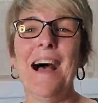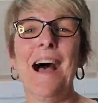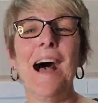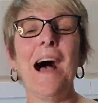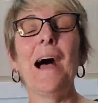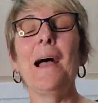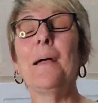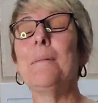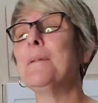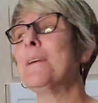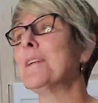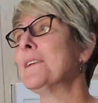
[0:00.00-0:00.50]

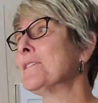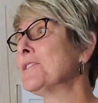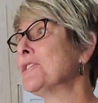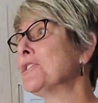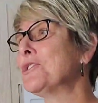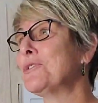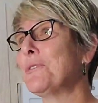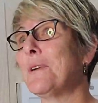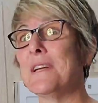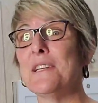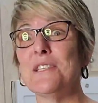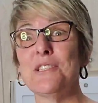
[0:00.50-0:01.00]
I'm in a
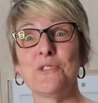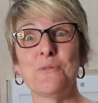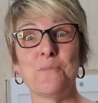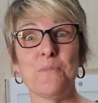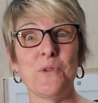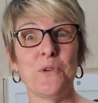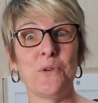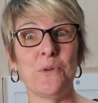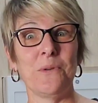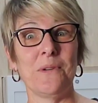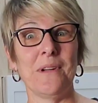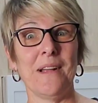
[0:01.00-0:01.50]
strange
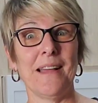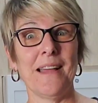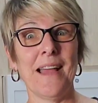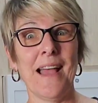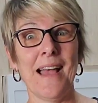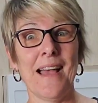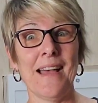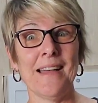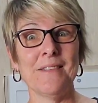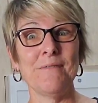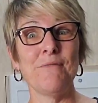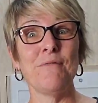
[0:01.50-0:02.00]
mood. I
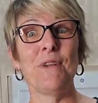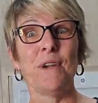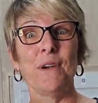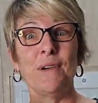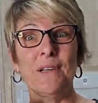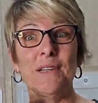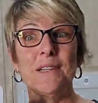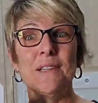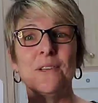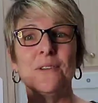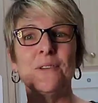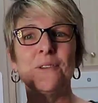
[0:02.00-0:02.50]
had
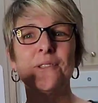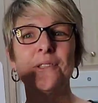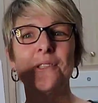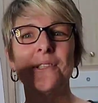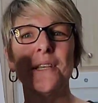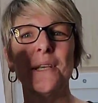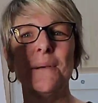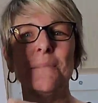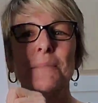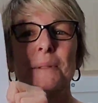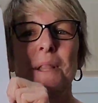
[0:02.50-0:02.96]
very little sleep